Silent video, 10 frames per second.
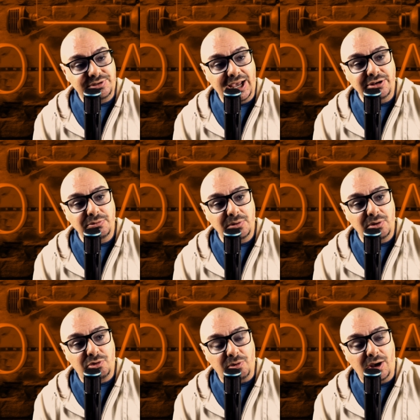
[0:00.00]

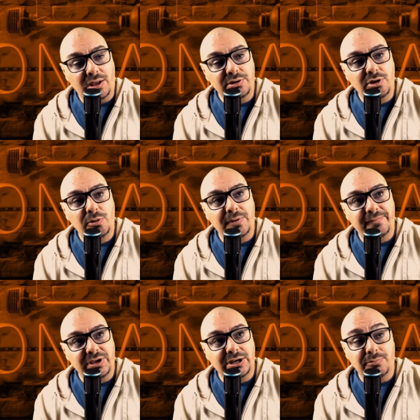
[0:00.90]
Daniel Okrent, who
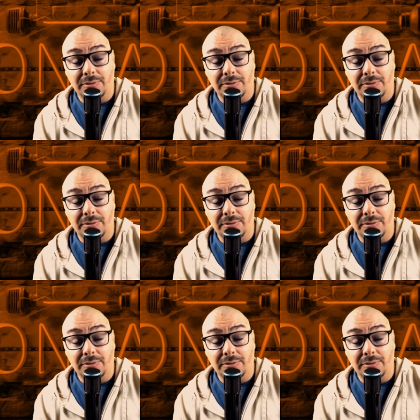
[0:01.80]
invented